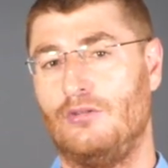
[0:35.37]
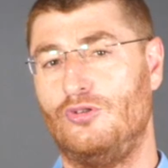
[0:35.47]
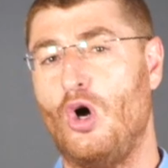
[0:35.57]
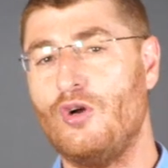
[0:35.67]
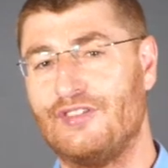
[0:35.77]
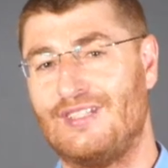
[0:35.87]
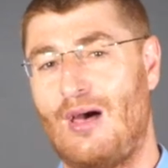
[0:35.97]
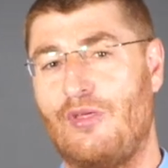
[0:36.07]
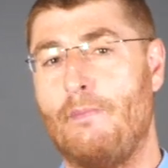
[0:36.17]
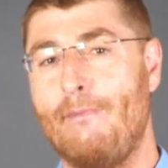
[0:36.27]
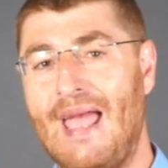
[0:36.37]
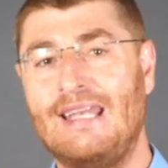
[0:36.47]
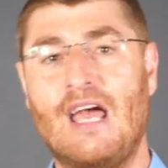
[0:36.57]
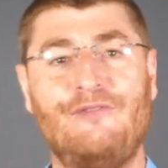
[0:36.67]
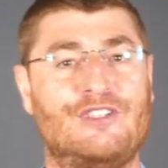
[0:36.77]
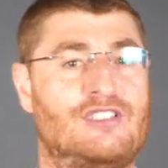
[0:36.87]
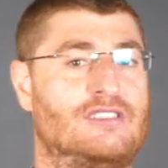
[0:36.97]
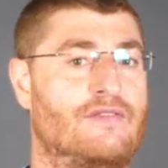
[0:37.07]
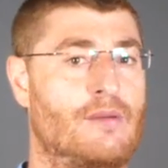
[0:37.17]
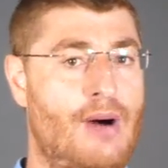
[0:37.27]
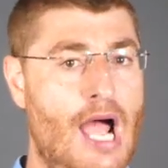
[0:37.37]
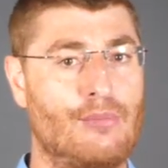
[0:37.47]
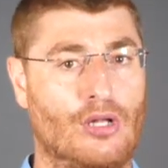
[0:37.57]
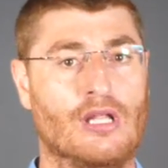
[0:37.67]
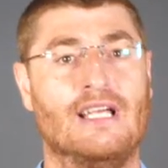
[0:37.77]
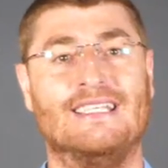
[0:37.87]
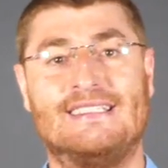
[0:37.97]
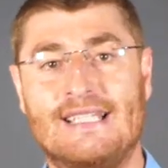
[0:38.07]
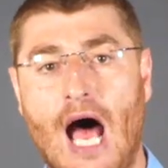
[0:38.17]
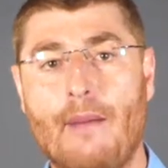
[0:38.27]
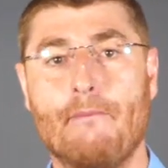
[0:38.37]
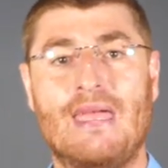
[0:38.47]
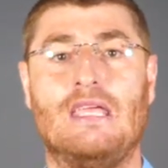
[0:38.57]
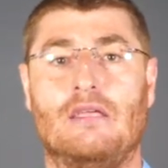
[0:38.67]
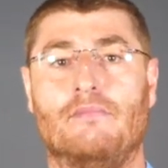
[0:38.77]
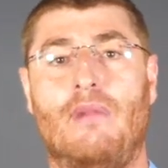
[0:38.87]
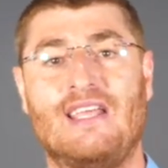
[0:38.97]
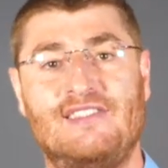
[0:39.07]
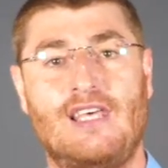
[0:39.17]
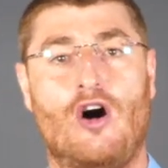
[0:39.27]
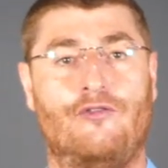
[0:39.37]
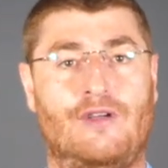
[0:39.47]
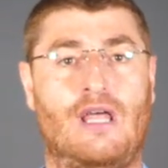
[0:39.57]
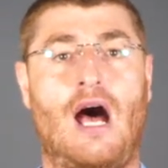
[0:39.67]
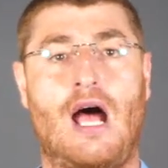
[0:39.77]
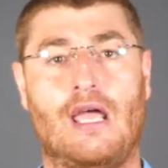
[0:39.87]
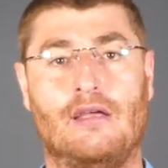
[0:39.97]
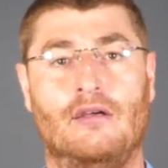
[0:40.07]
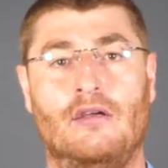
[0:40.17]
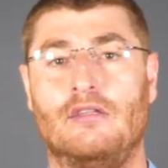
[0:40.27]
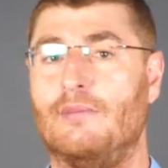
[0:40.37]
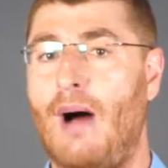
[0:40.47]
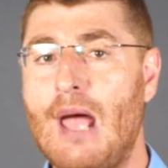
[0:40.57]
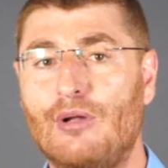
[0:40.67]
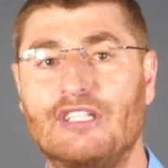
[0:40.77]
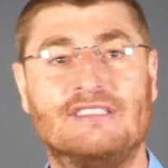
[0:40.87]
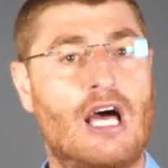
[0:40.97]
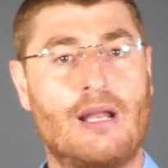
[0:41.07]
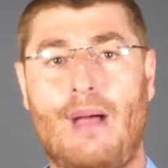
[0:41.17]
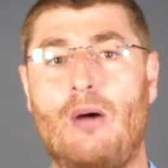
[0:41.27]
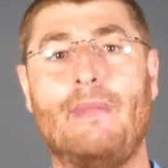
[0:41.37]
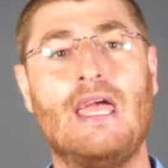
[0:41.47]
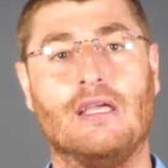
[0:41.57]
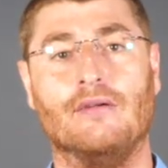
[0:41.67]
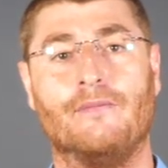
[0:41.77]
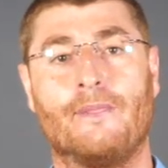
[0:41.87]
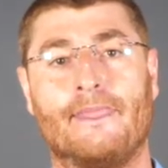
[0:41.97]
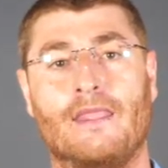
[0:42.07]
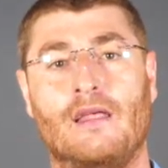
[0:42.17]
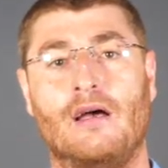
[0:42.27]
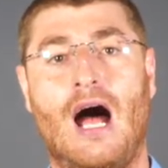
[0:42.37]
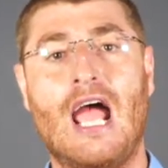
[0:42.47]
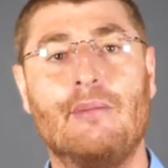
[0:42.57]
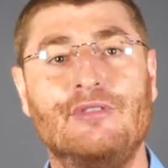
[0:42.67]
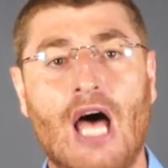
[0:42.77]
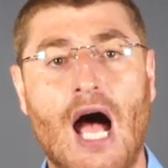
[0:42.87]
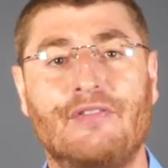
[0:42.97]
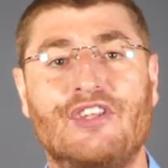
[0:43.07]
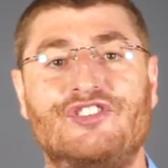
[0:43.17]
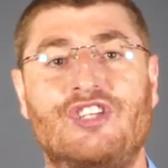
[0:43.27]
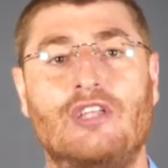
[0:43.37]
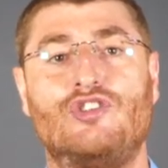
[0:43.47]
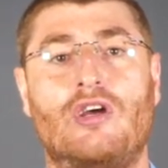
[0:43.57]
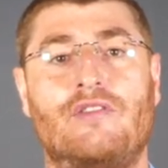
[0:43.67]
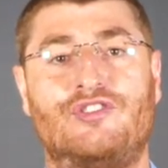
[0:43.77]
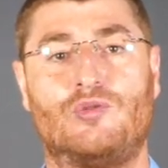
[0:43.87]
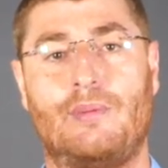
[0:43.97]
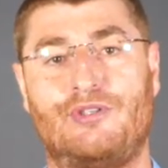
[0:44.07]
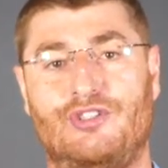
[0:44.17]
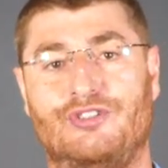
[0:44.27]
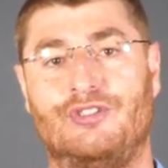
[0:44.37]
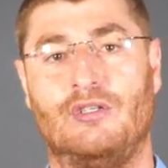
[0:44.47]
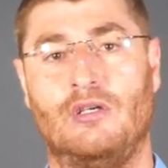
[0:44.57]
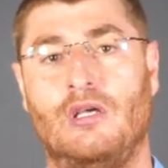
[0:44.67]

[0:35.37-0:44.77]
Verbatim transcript: Notice how the main emphasis of the Bible is not me, myself, and I. The Bible is not about me. I am not the center of the Scriptures.